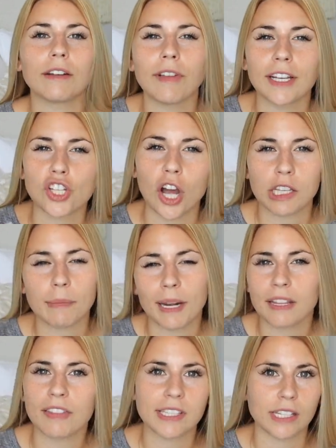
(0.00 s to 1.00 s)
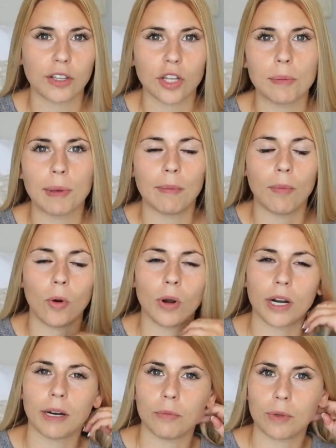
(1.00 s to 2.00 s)
of like documented this a little bit
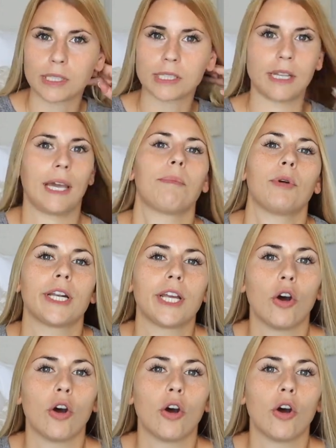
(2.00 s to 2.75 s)
more and was like pretty